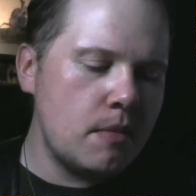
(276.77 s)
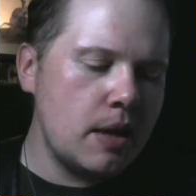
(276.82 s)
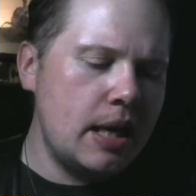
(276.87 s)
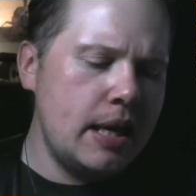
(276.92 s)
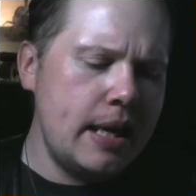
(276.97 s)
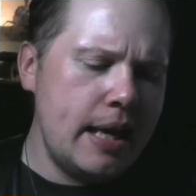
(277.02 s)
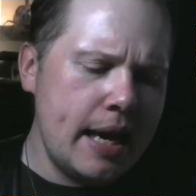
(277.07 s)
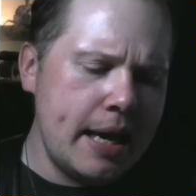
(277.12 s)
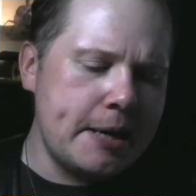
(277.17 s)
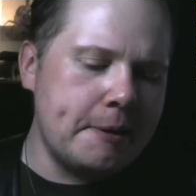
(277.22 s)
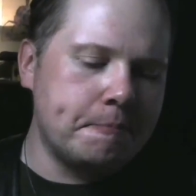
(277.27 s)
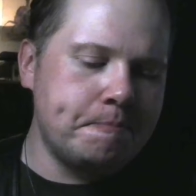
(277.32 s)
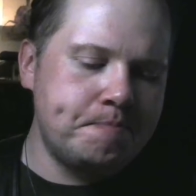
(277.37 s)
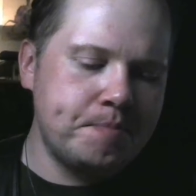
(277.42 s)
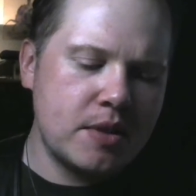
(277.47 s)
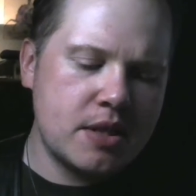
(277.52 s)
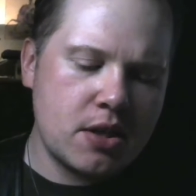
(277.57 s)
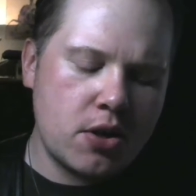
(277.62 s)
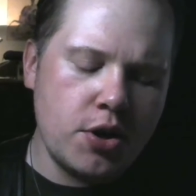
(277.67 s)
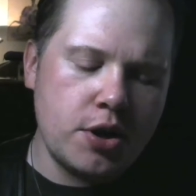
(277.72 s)
Yeah,
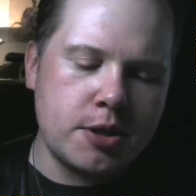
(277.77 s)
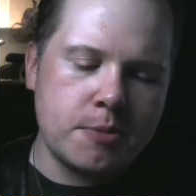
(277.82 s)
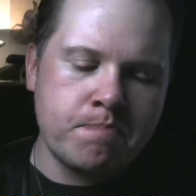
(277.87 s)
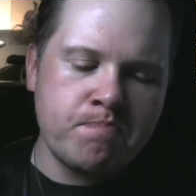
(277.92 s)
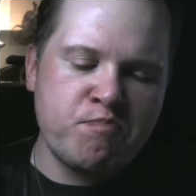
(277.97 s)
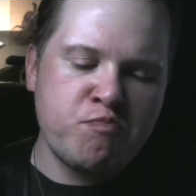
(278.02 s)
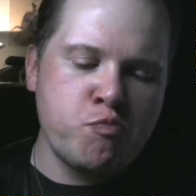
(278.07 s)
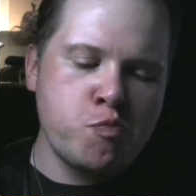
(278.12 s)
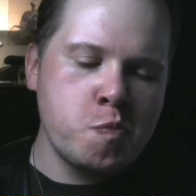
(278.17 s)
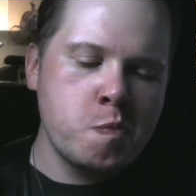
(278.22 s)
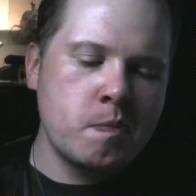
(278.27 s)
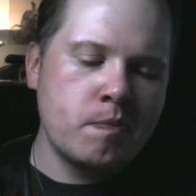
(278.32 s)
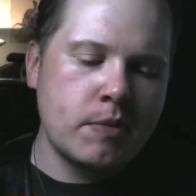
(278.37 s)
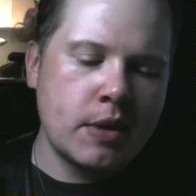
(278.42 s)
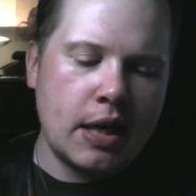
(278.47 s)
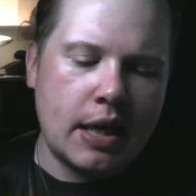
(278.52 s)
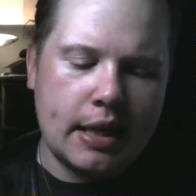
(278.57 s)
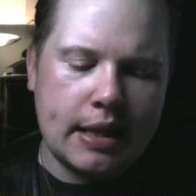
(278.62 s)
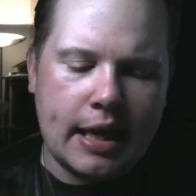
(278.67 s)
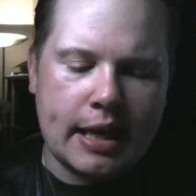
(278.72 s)
it's good.
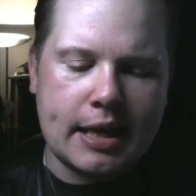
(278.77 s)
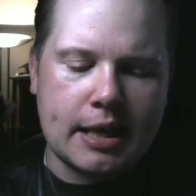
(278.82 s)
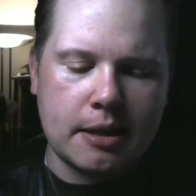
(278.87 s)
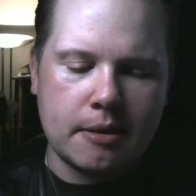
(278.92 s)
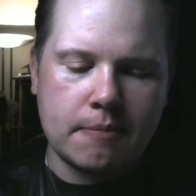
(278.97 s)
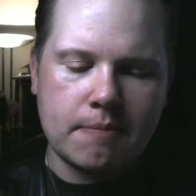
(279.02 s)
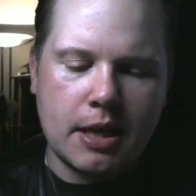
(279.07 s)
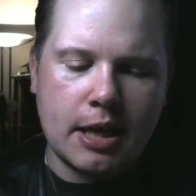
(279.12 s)
I like it.